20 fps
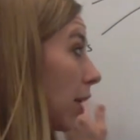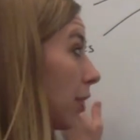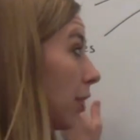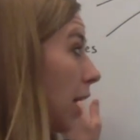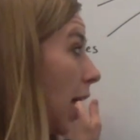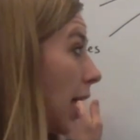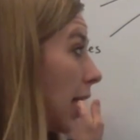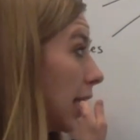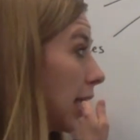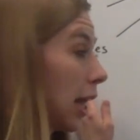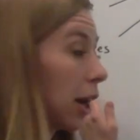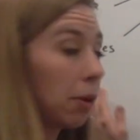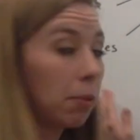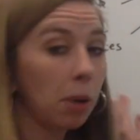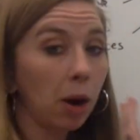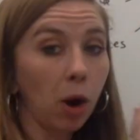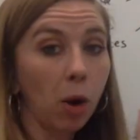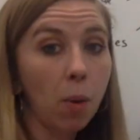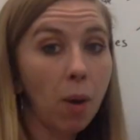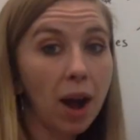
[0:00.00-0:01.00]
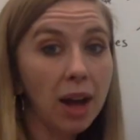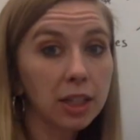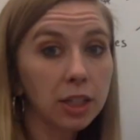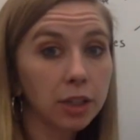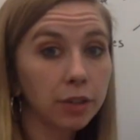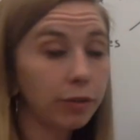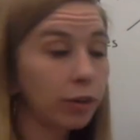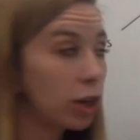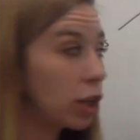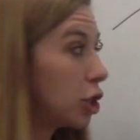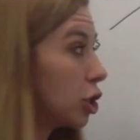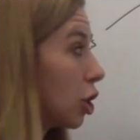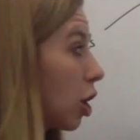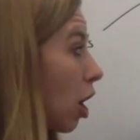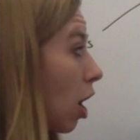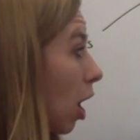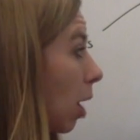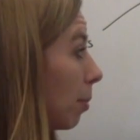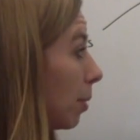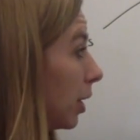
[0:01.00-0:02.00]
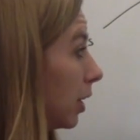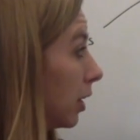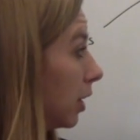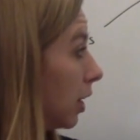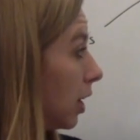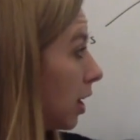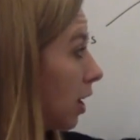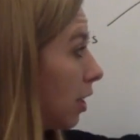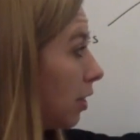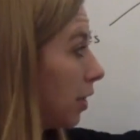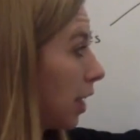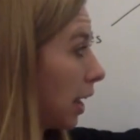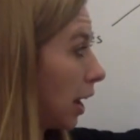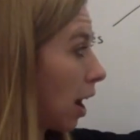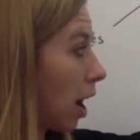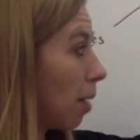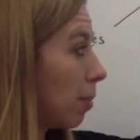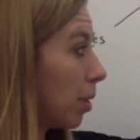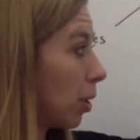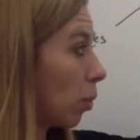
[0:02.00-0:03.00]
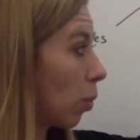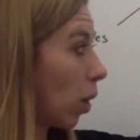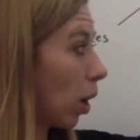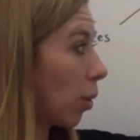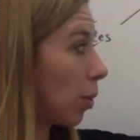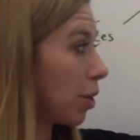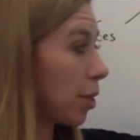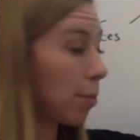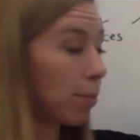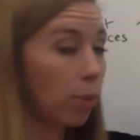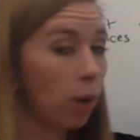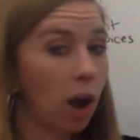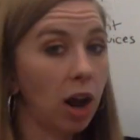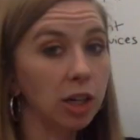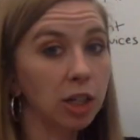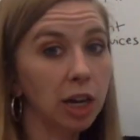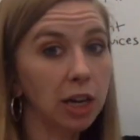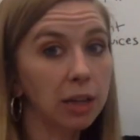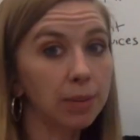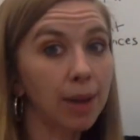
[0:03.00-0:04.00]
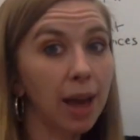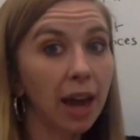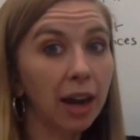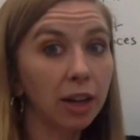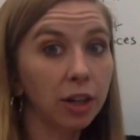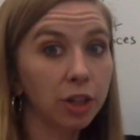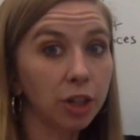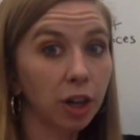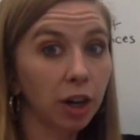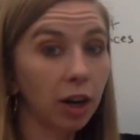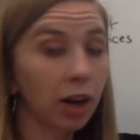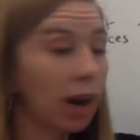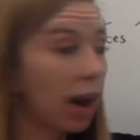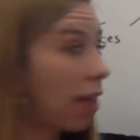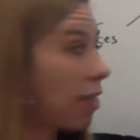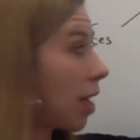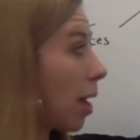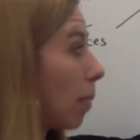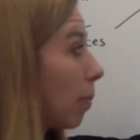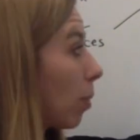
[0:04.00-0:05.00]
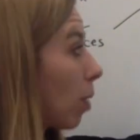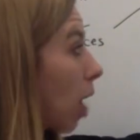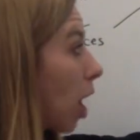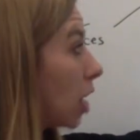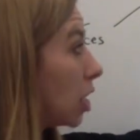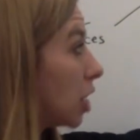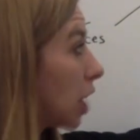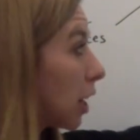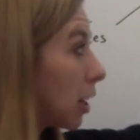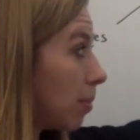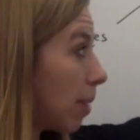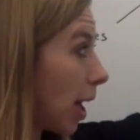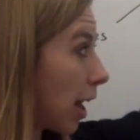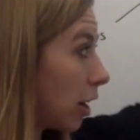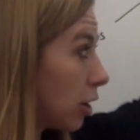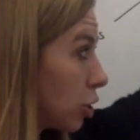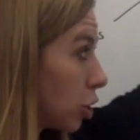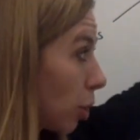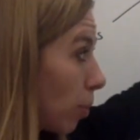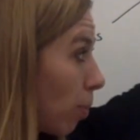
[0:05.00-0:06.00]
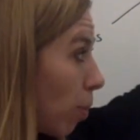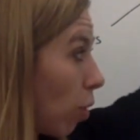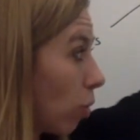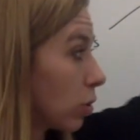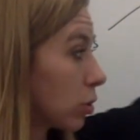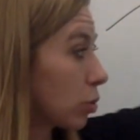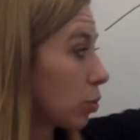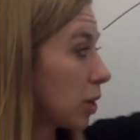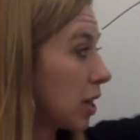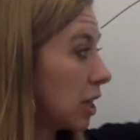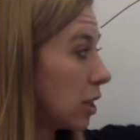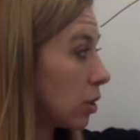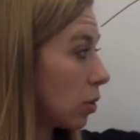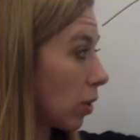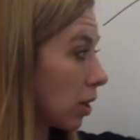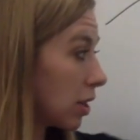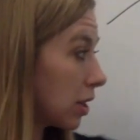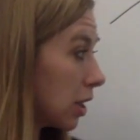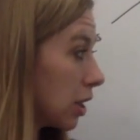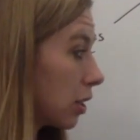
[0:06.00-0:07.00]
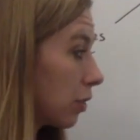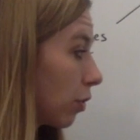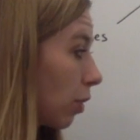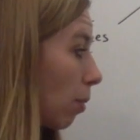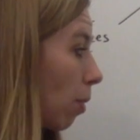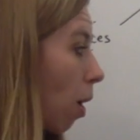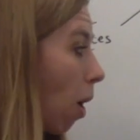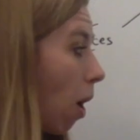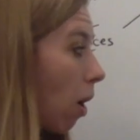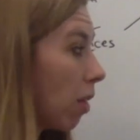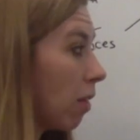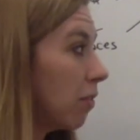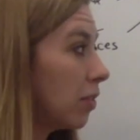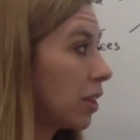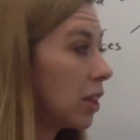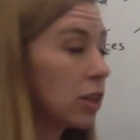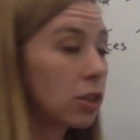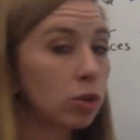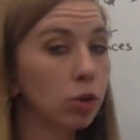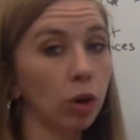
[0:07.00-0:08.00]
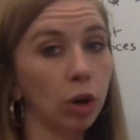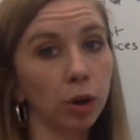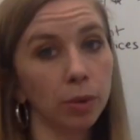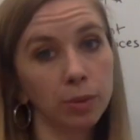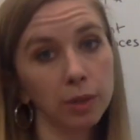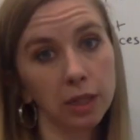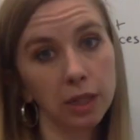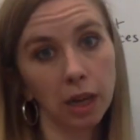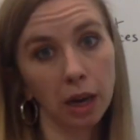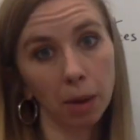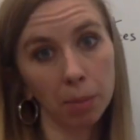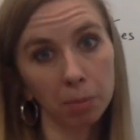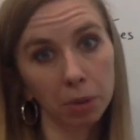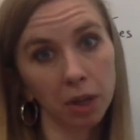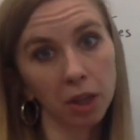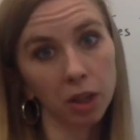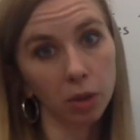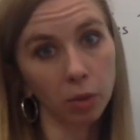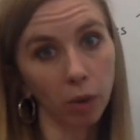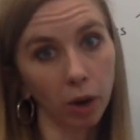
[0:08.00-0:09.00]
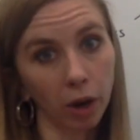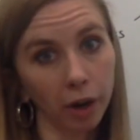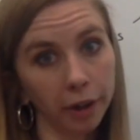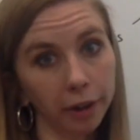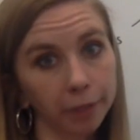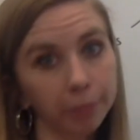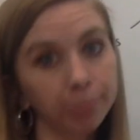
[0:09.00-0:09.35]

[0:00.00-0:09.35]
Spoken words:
they get a request for a job, they come and work with a project manager, and that project manager pulls resources from all of these groups to complete the work.